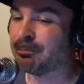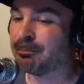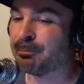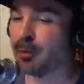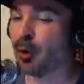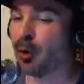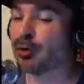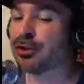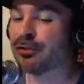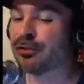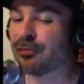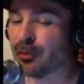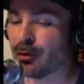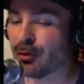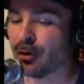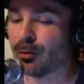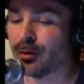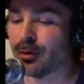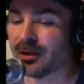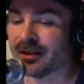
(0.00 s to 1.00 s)
both of you
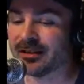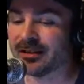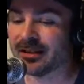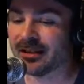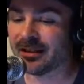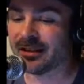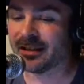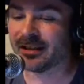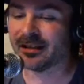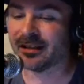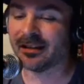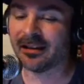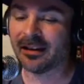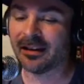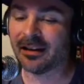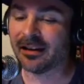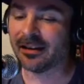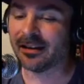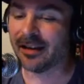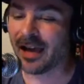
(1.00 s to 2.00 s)
are willing to get
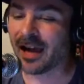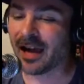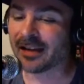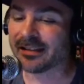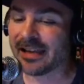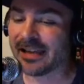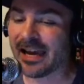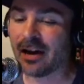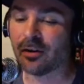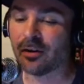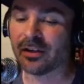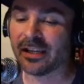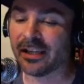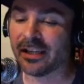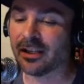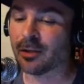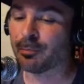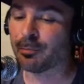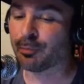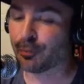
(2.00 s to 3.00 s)
knocked out
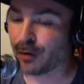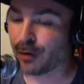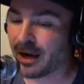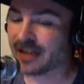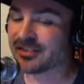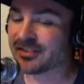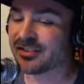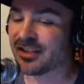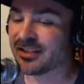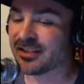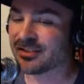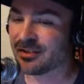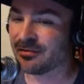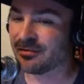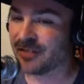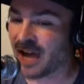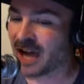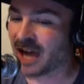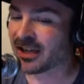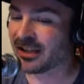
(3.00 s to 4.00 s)
in the process of
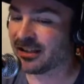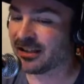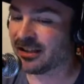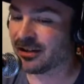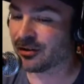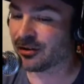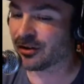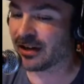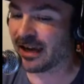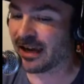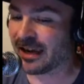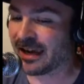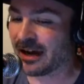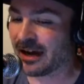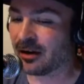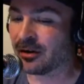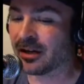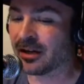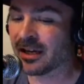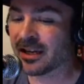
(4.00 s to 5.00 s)
knocking the other guy
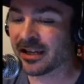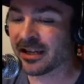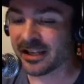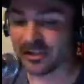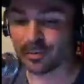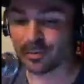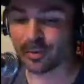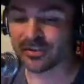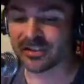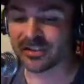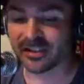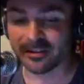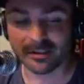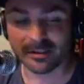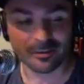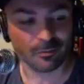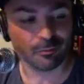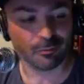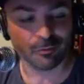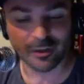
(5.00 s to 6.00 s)
out is what's gonna
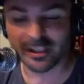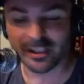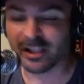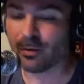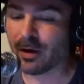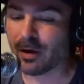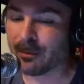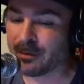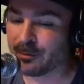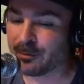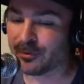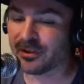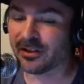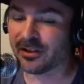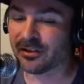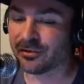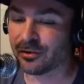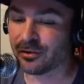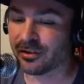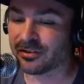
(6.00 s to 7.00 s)
is really why people need to
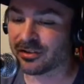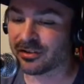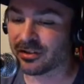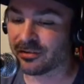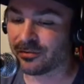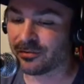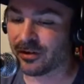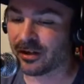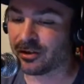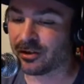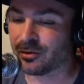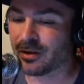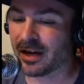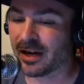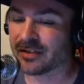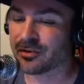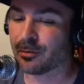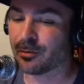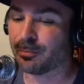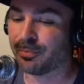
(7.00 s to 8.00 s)
tune into this fight. You
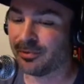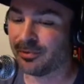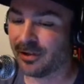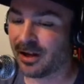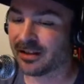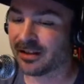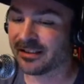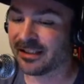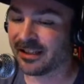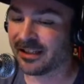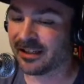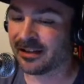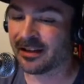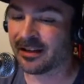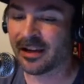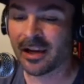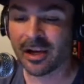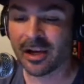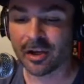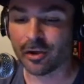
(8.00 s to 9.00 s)
guys are plugged in.
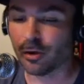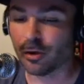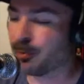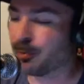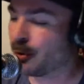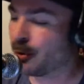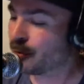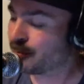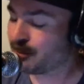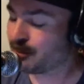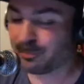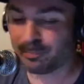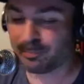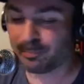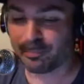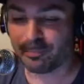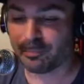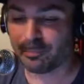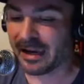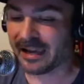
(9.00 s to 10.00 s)
You're both
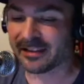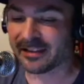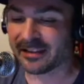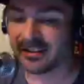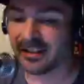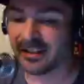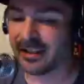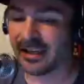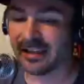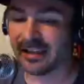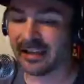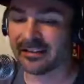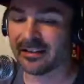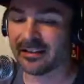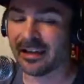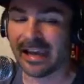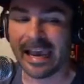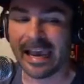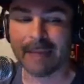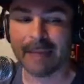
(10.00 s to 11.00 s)
at, at the
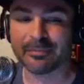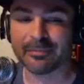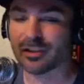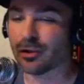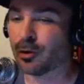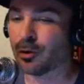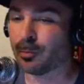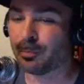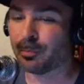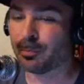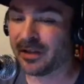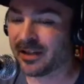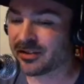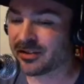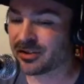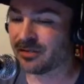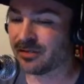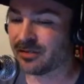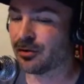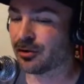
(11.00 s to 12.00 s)
absolute
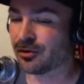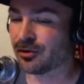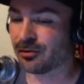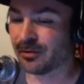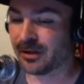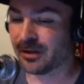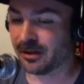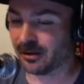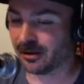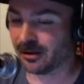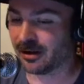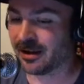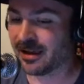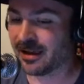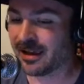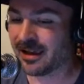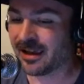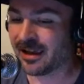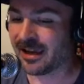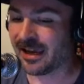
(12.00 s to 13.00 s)
peaks of your career,
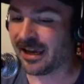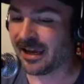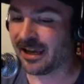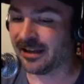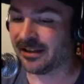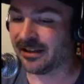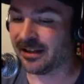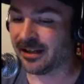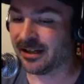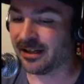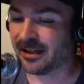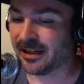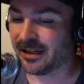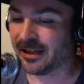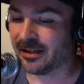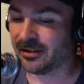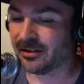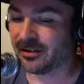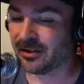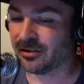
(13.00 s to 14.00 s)
and uh,
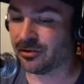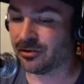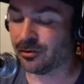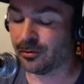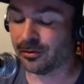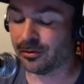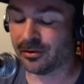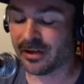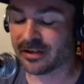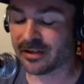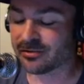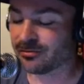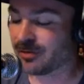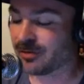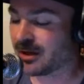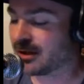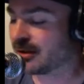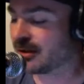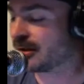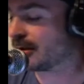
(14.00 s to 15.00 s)
and you you guys are
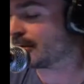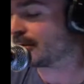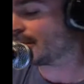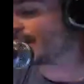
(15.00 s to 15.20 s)
ready to go.